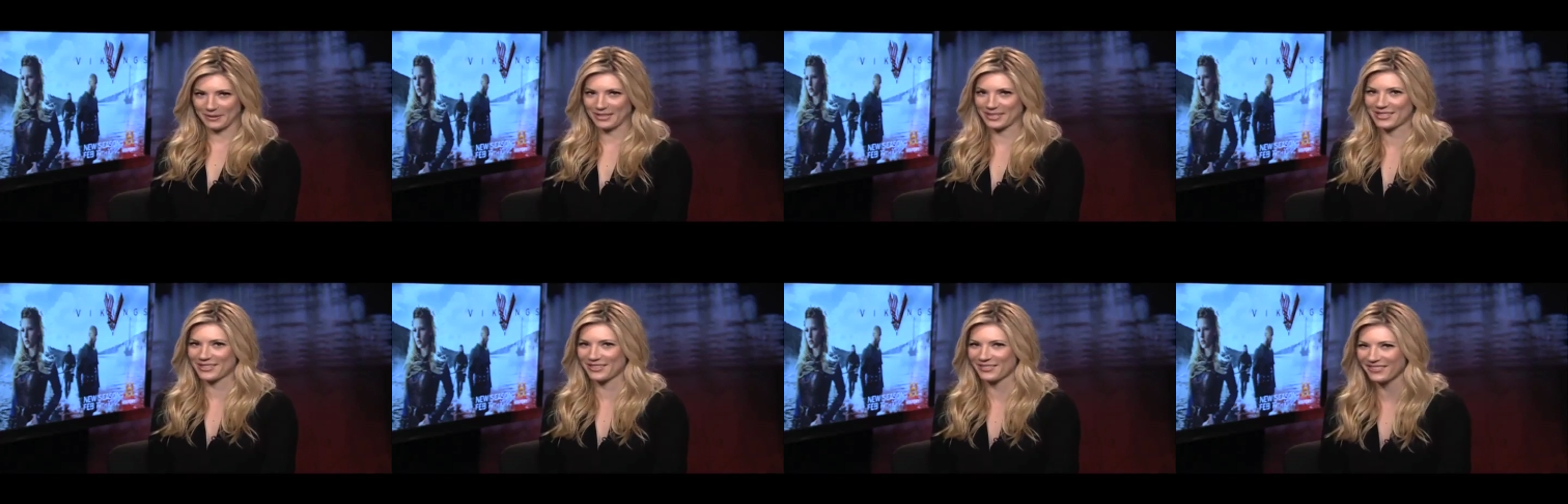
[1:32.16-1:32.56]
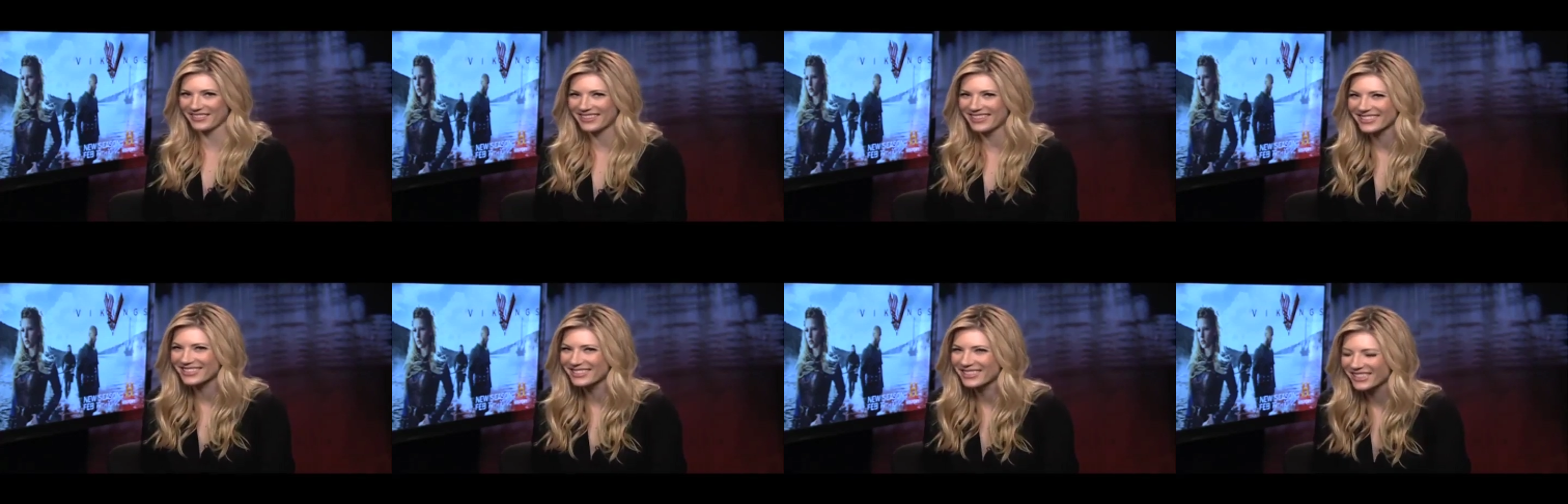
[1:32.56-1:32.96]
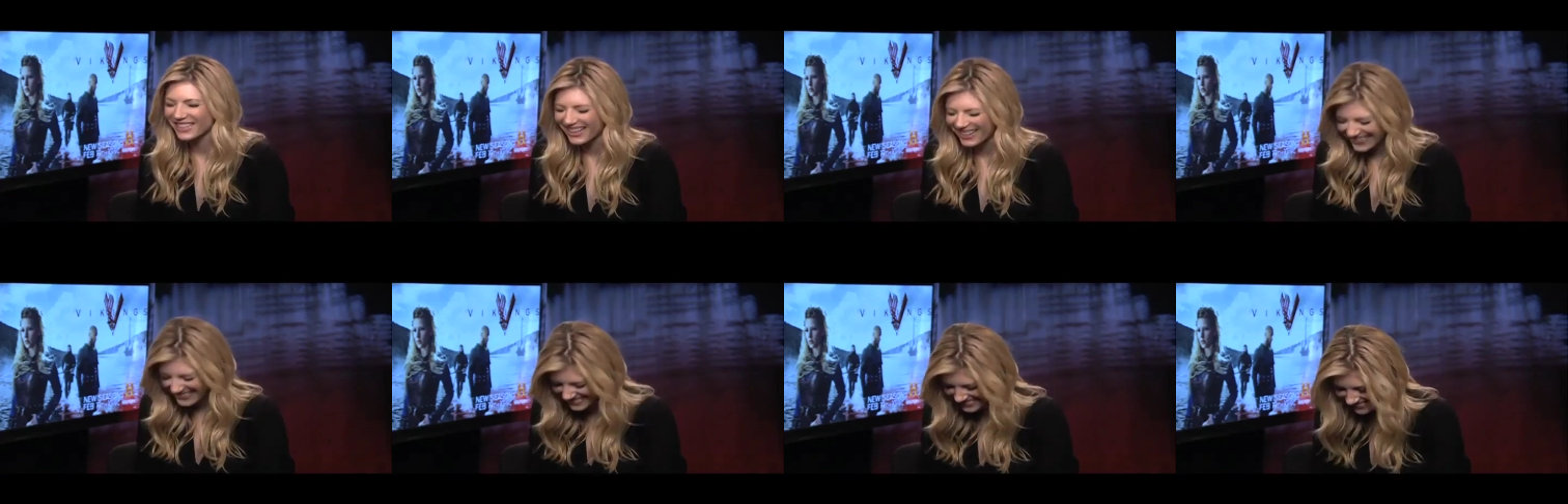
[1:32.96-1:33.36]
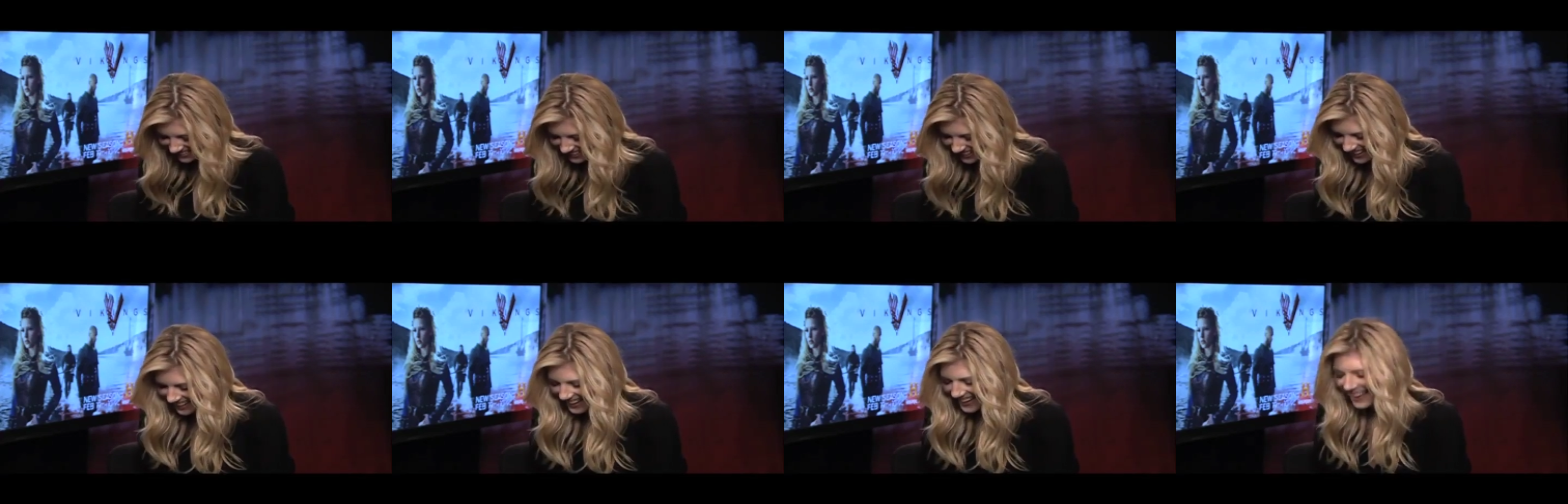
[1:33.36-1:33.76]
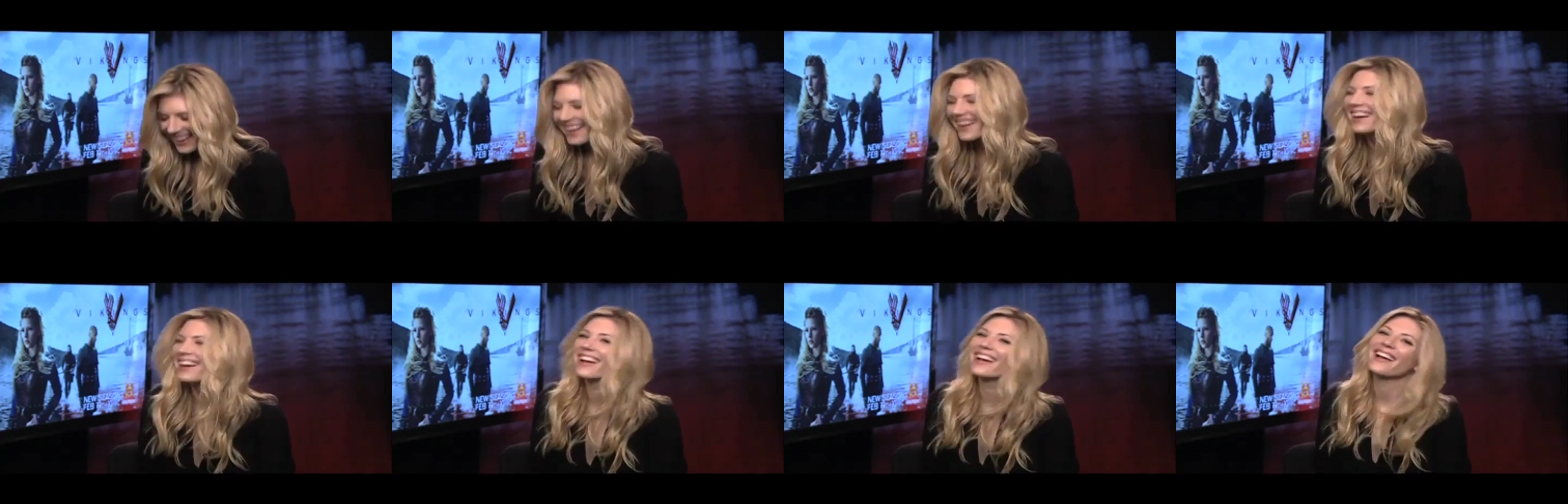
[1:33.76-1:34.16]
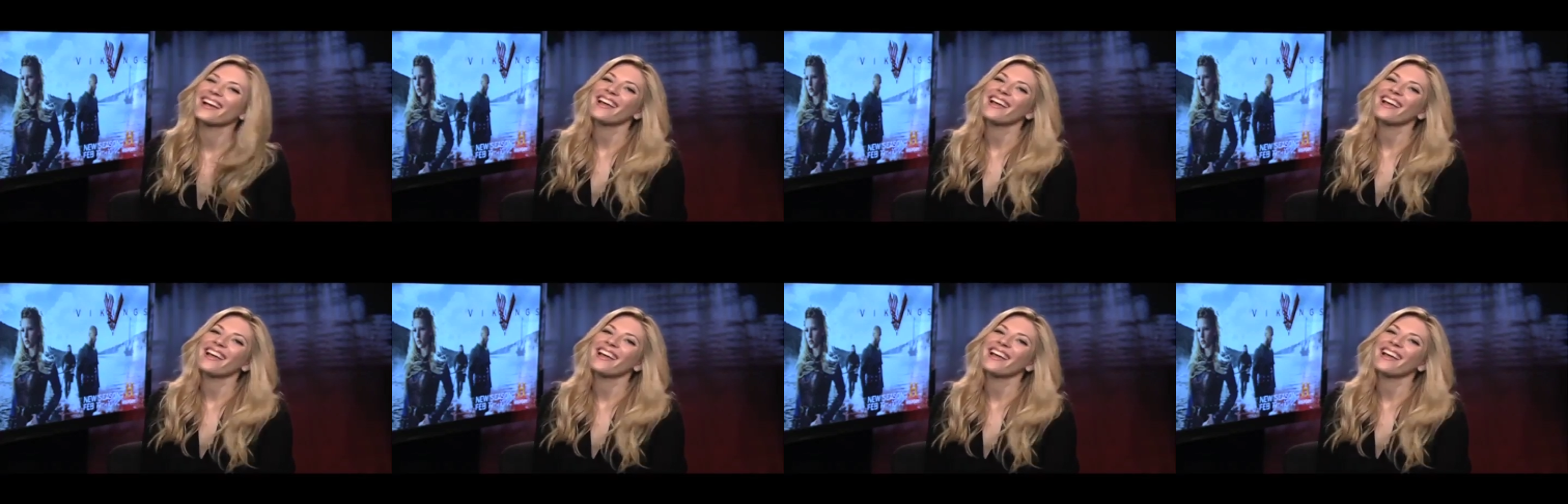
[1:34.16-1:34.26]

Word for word: person with the job.